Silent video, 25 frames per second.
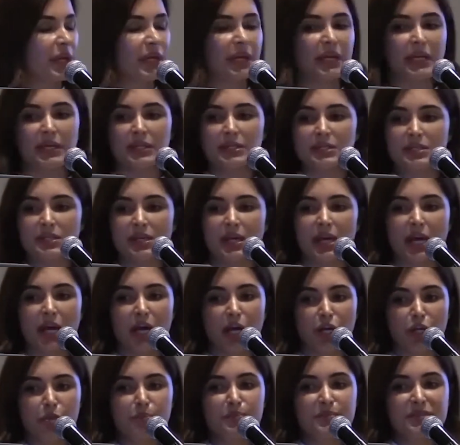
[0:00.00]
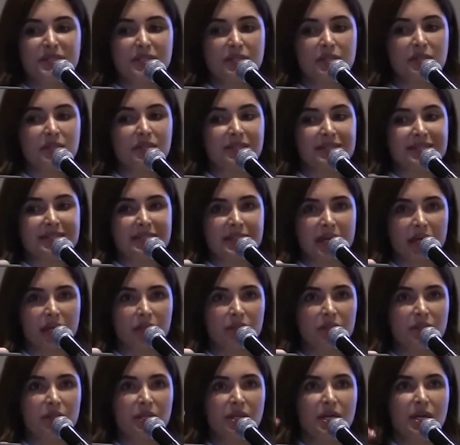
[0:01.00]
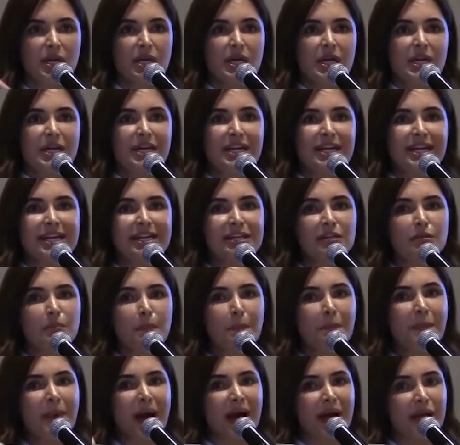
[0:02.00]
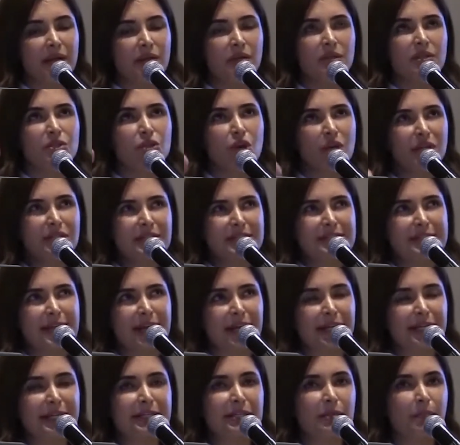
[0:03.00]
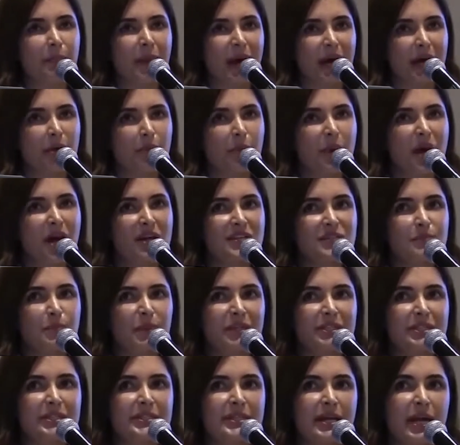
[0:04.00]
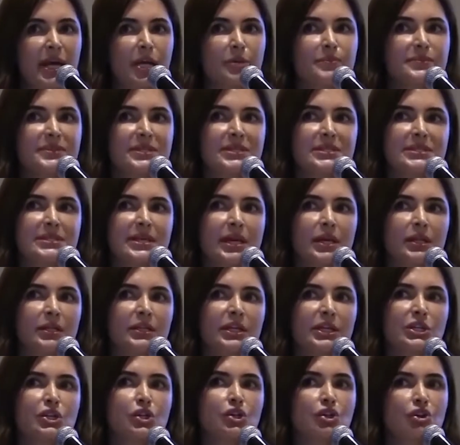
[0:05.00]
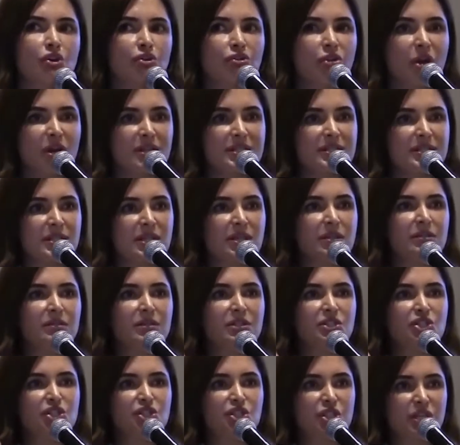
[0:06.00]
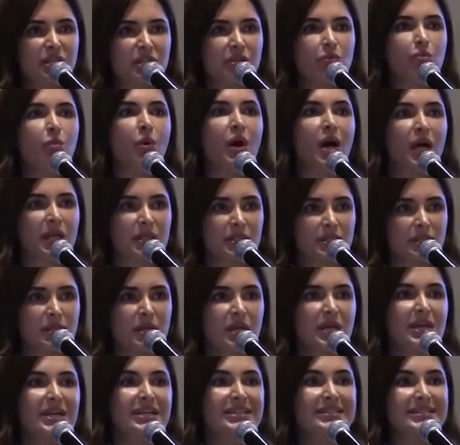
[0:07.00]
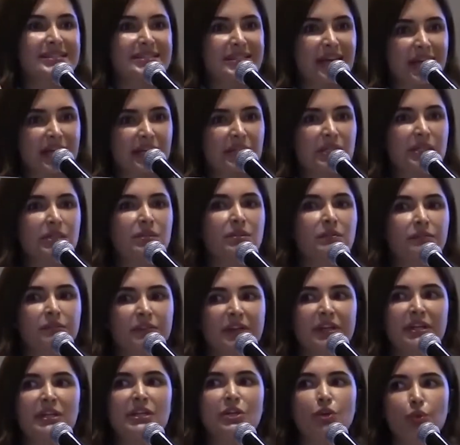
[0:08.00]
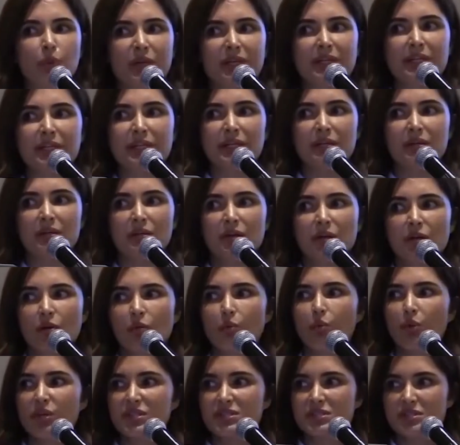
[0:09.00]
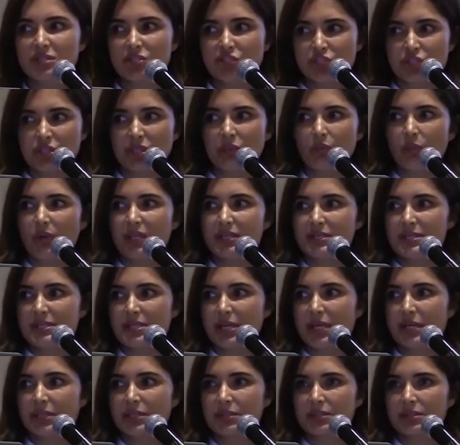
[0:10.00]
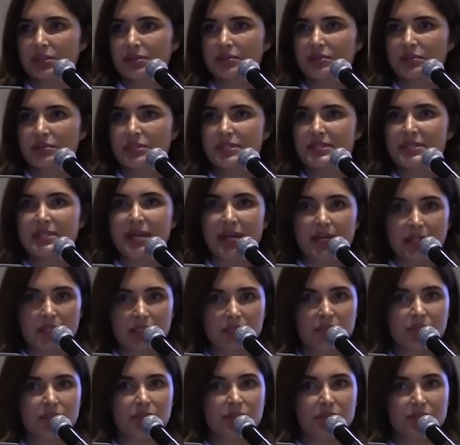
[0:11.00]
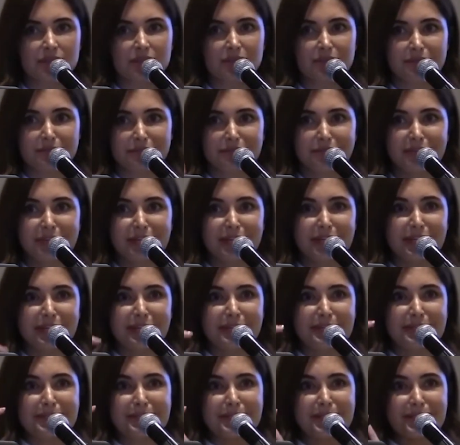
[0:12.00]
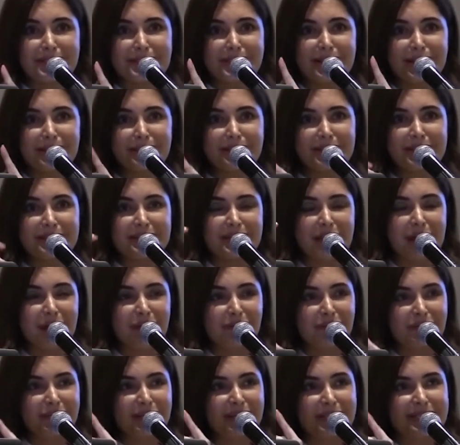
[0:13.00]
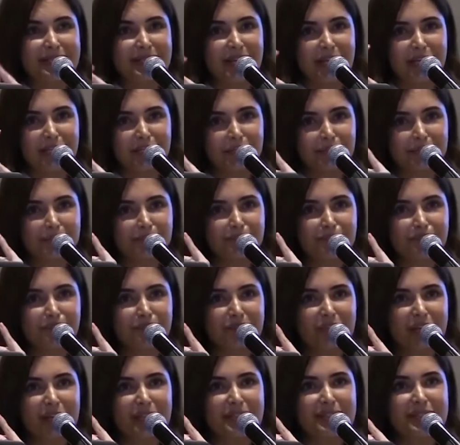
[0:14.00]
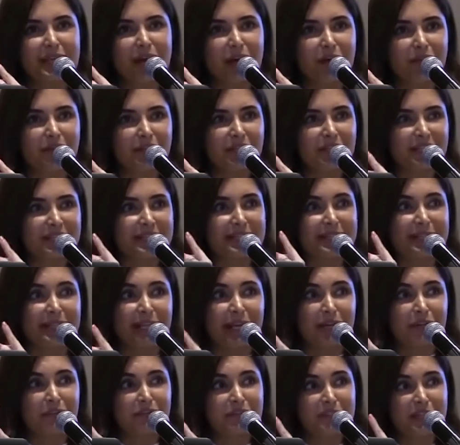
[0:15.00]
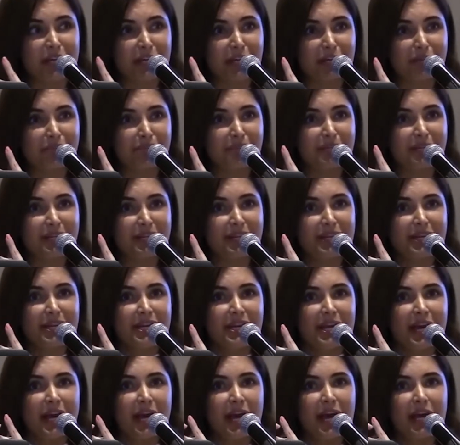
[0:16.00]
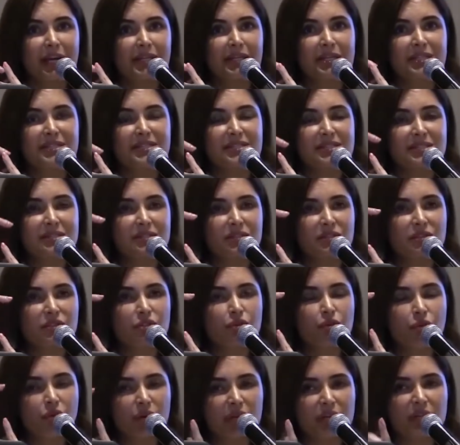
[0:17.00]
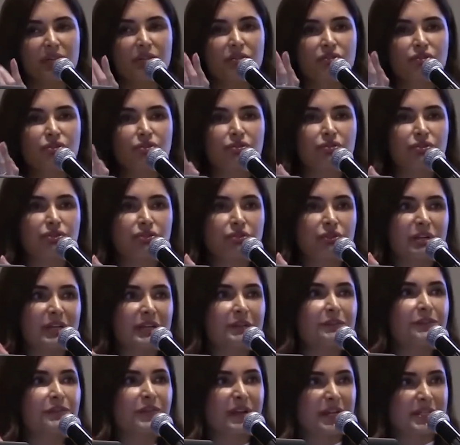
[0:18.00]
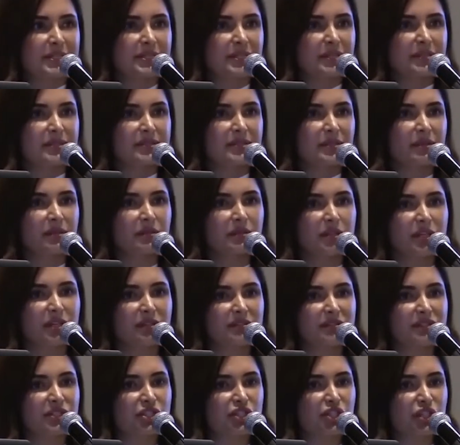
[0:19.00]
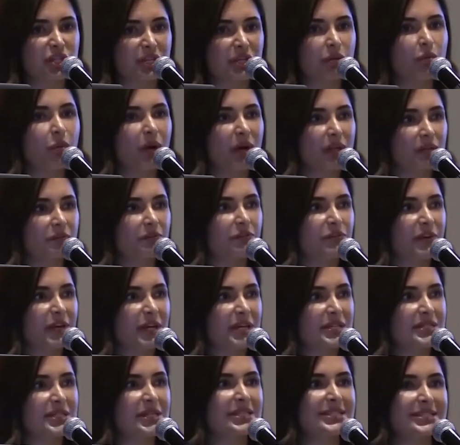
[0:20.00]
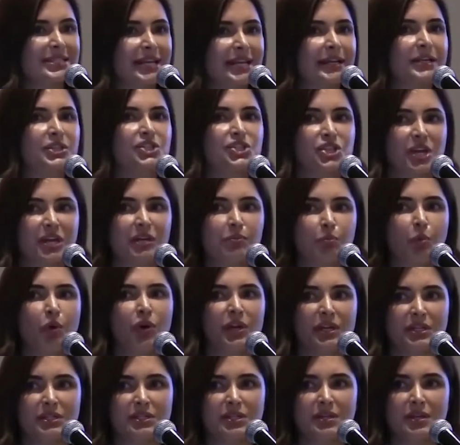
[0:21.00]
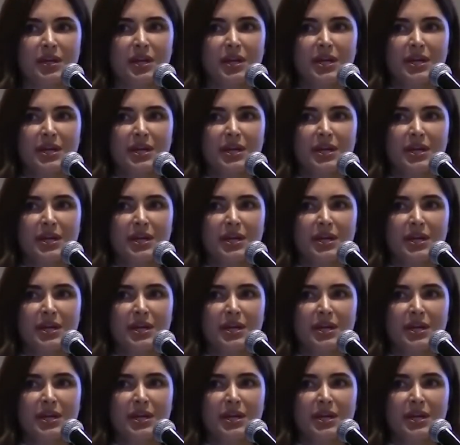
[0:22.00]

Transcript: It helps the cell in, not exactly the bypass, but it helps the cell in crossing the G1 cycle very quickly. What's the G1 cycle? Cycle is, a cell is having a cycle. It's having its lifetime and it's going through 3 phases. There is a G1 phase, it's like a checkpoint.